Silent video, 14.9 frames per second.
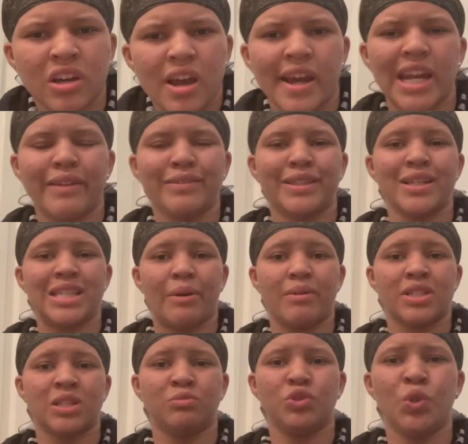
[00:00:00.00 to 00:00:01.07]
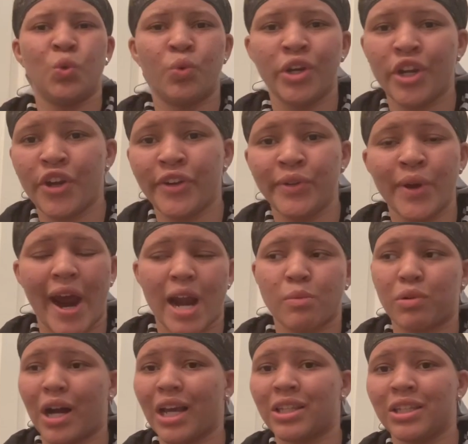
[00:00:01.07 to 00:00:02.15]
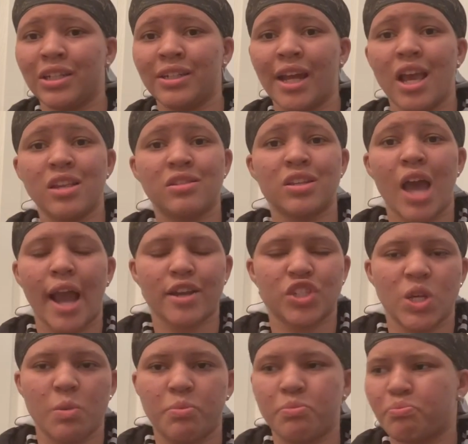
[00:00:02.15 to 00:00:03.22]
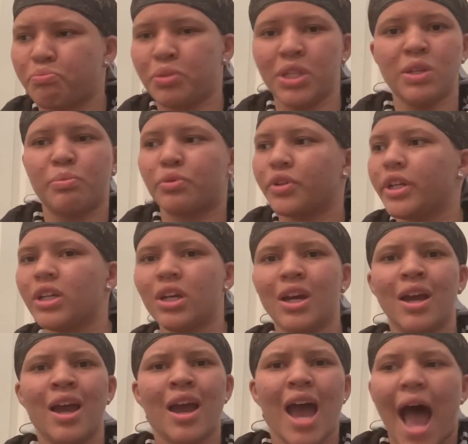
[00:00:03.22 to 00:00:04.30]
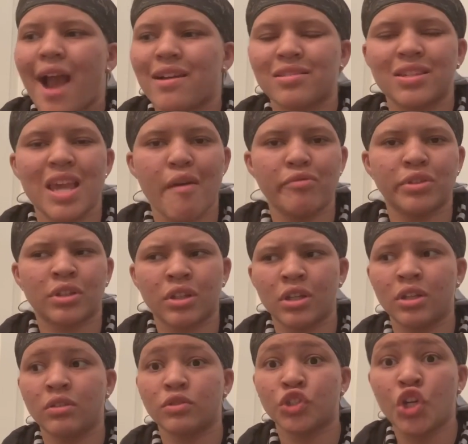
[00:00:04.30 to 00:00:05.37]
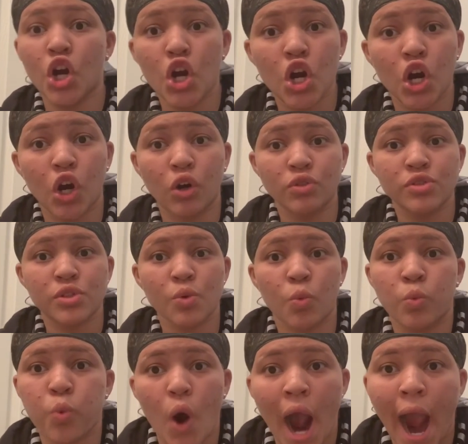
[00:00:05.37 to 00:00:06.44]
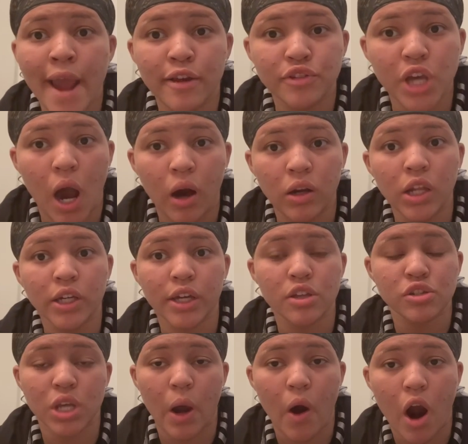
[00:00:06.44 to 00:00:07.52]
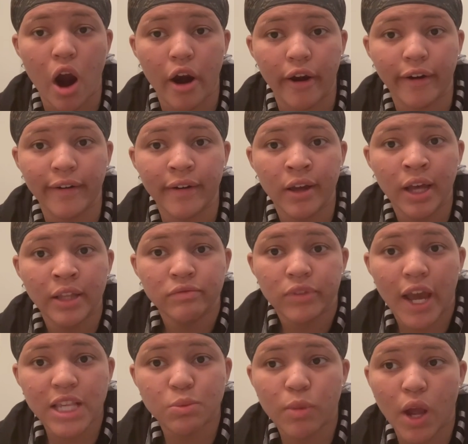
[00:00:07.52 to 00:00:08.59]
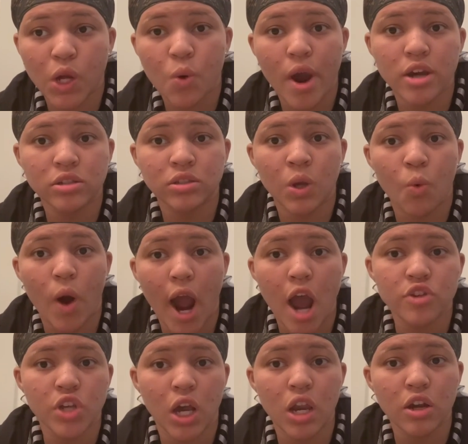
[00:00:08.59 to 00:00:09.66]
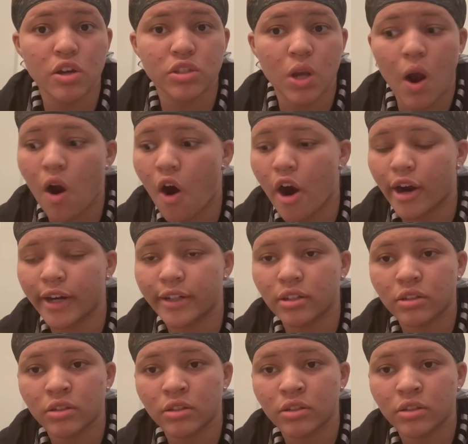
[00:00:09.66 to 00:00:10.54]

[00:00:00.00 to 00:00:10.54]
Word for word: and everything, telling me something you weird, you out of pocket. That's I can see a pee print, I can see everything. Girls, why is y'all looking so hard? That's my question. Why is y'all looking so hard?